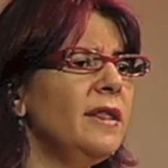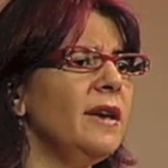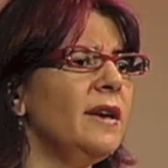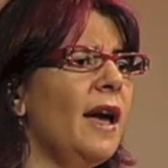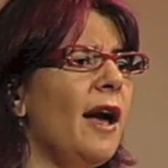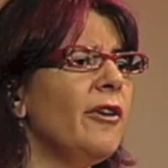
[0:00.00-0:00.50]
they
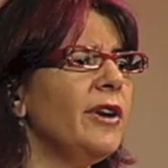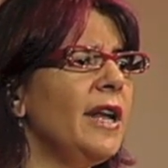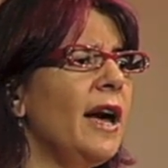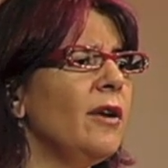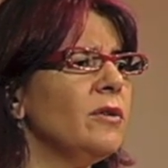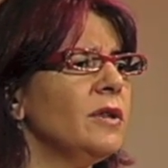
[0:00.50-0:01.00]
carried
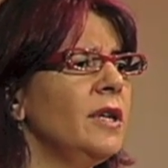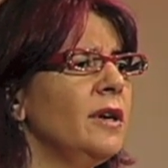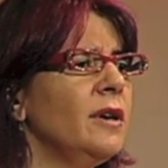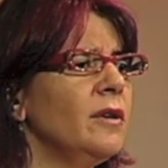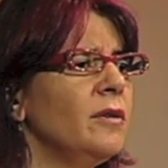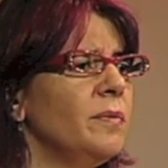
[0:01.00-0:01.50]
out
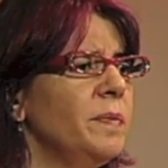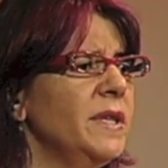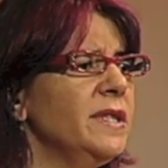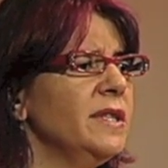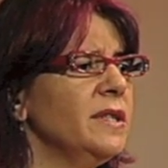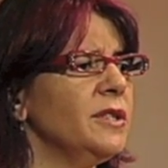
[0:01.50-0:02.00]
their
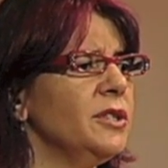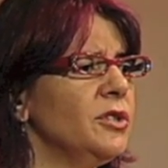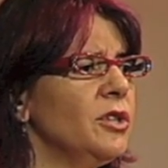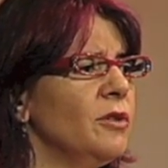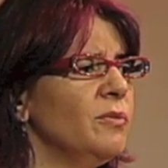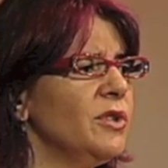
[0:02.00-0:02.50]
business in
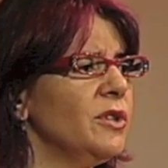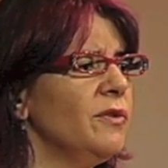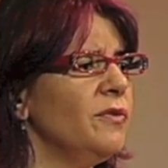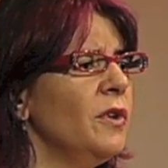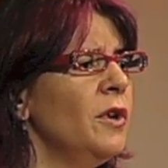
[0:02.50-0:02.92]
terms of